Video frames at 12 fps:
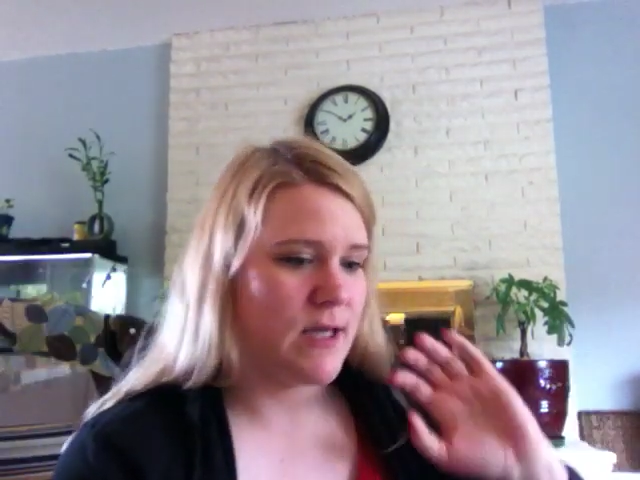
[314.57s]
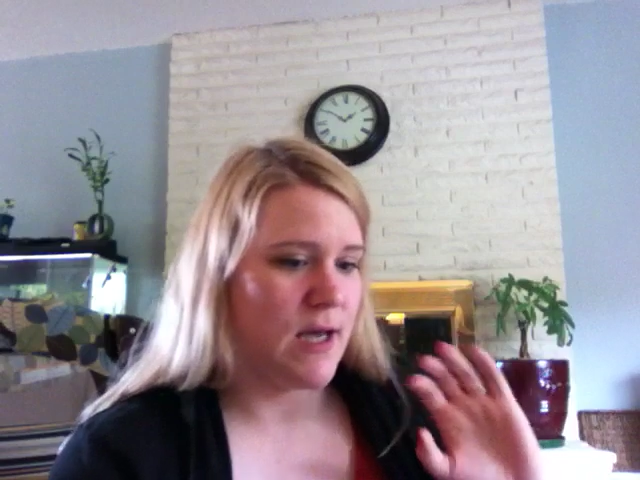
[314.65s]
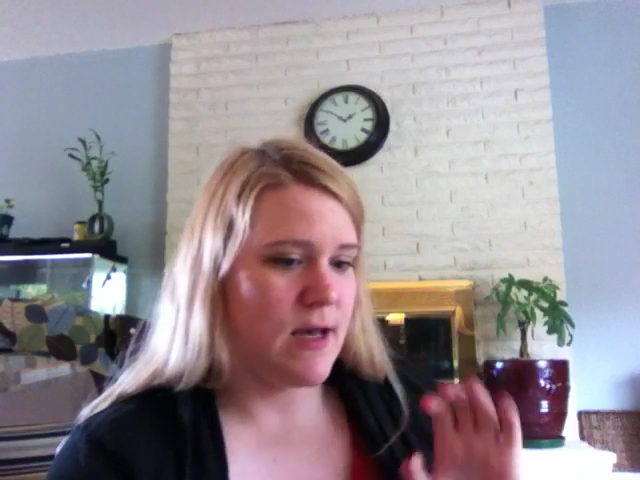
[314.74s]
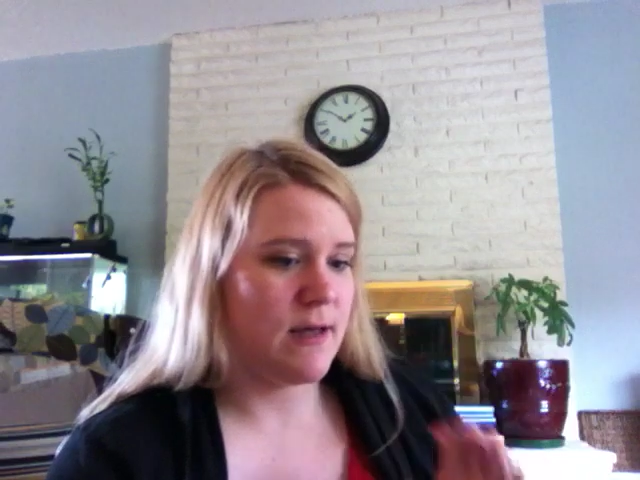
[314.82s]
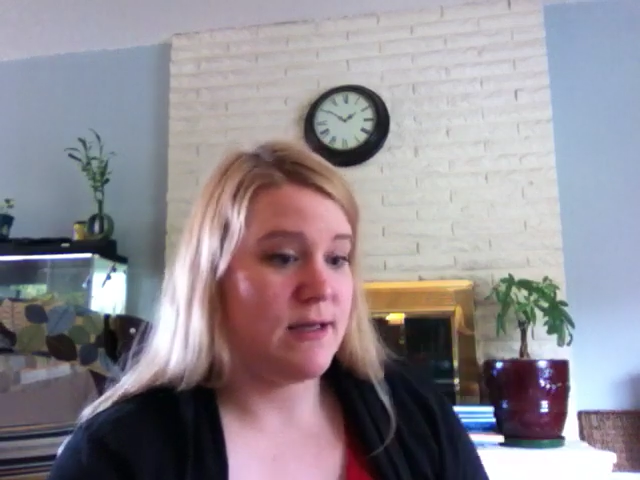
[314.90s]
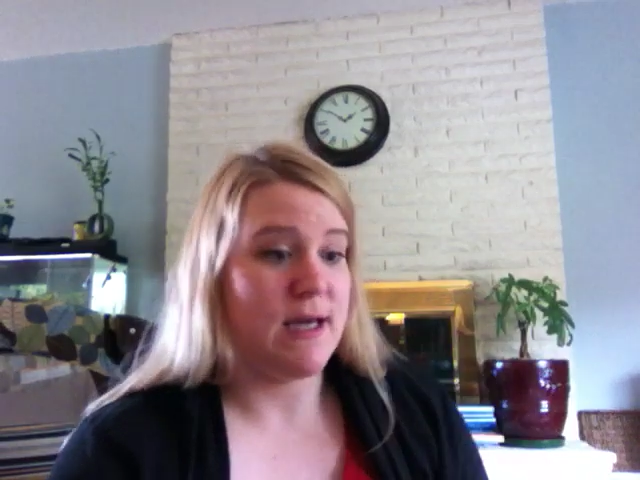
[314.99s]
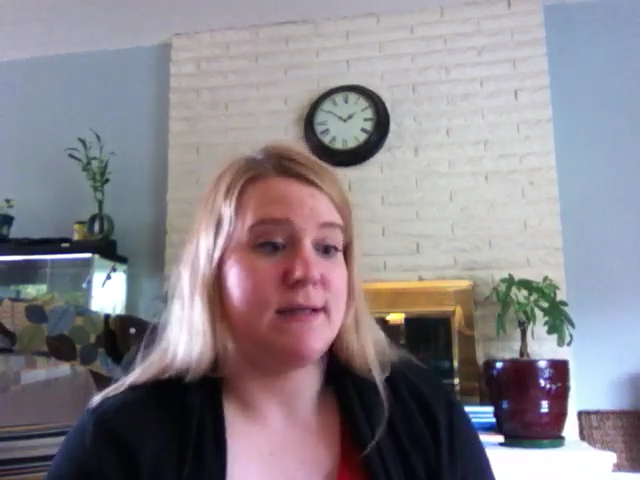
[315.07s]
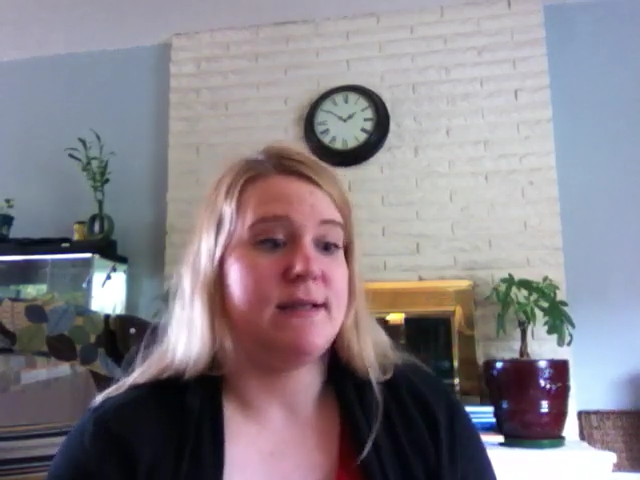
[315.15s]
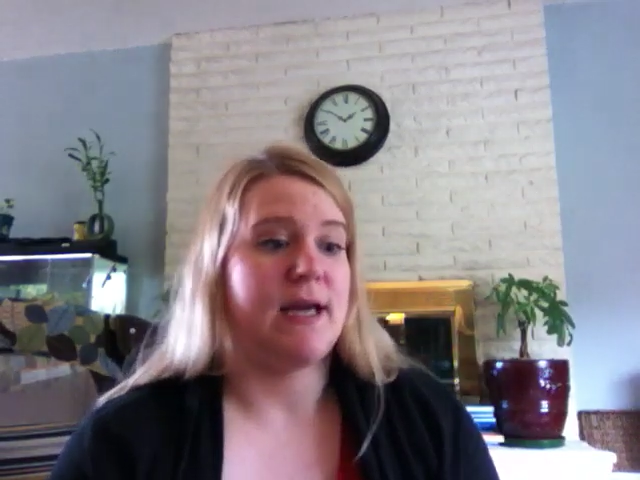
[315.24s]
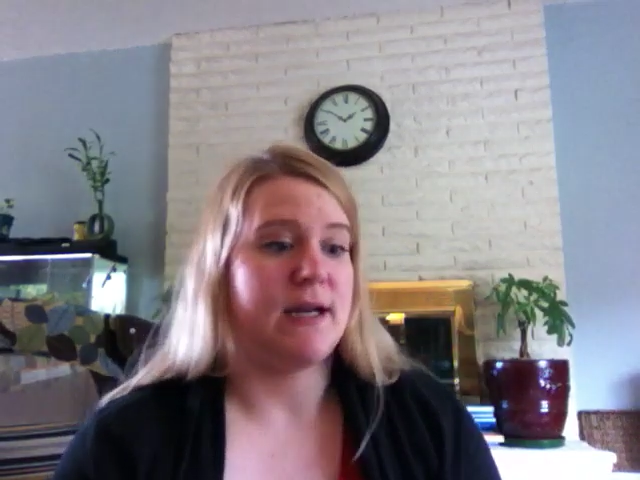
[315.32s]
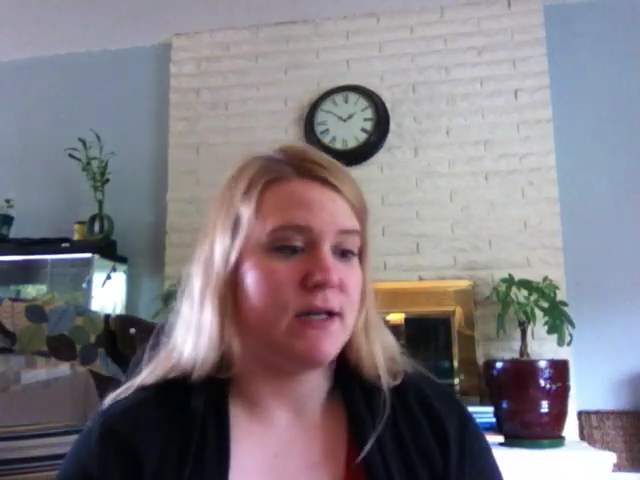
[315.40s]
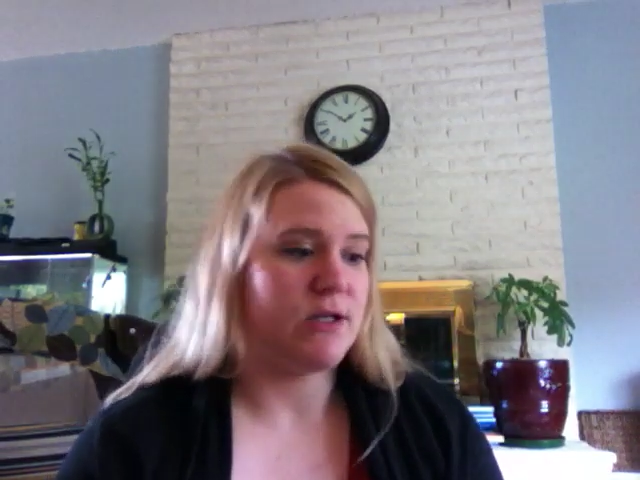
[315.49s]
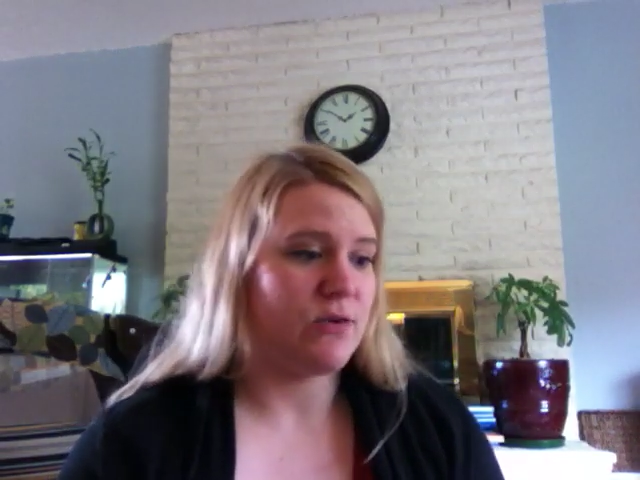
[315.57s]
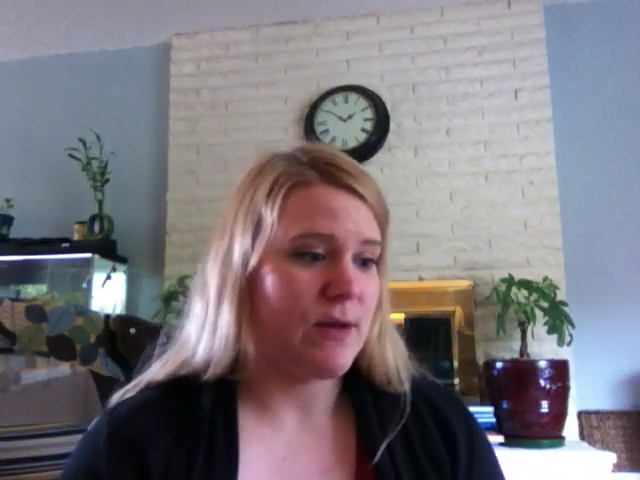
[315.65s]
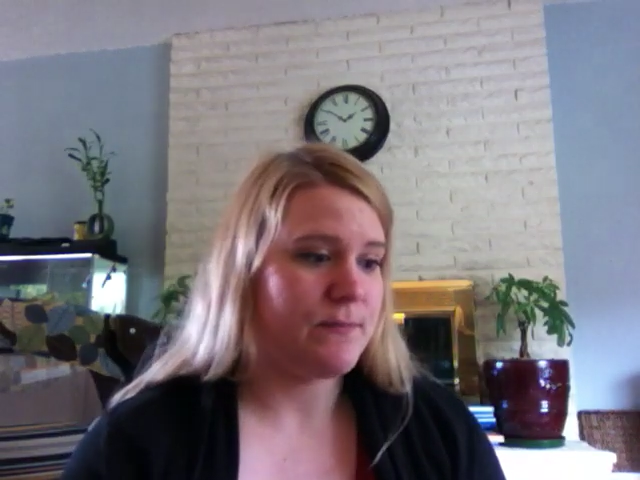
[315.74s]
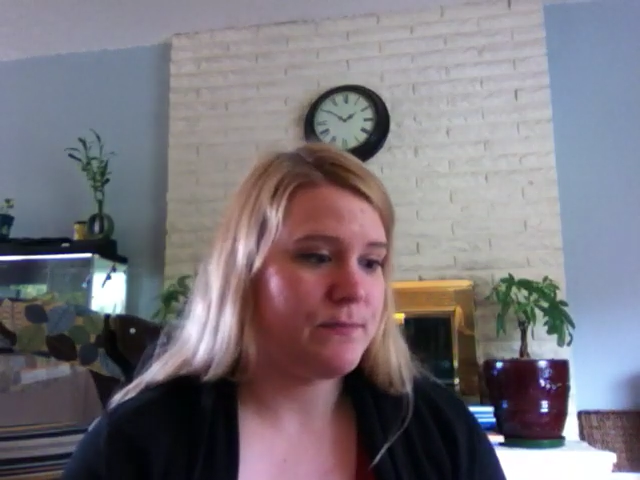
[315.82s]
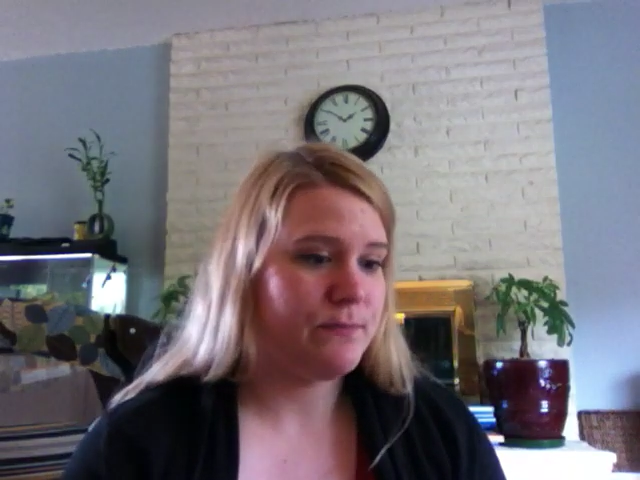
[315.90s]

uh, yes, Hannah can do that.